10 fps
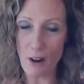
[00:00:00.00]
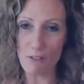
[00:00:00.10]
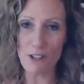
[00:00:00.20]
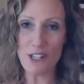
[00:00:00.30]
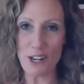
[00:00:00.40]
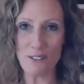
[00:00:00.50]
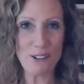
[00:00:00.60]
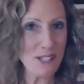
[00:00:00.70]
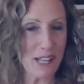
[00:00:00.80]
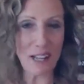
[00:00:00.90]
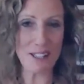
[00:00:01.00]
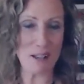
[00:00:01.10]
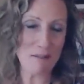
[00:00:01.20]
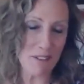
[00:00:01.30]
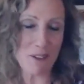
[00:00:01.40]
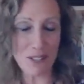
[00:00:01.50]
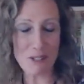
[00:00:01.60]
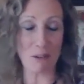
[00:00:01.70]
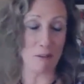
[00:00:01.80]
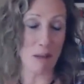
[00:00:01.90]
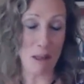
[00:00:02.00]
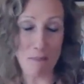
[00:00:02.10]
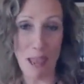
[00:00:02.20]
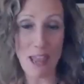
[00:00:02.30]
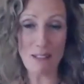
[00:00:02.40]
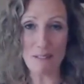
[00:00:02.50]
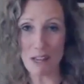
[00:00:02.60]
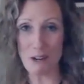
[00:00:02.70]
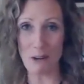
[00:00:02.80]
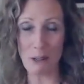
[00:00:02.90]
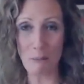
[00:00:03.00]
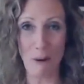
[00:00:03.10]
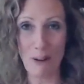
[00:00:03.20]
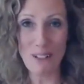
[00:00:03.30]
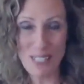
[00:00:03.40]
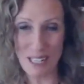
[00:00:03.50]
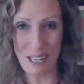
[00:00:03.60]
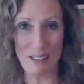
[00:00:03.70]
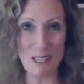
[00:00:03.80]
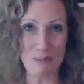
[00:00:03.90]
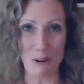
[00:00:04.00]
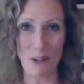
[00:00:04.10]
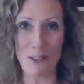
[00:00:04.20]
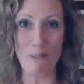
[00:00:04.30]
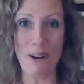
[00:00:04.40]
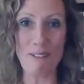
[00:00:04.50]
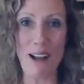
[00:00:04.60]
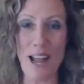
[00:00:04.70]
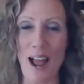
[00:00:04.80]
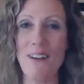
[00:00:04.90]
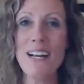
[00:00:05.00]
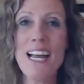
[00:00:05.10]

Overachievers, like some of you in this room might be, in your little world, like in this world that we're in right now.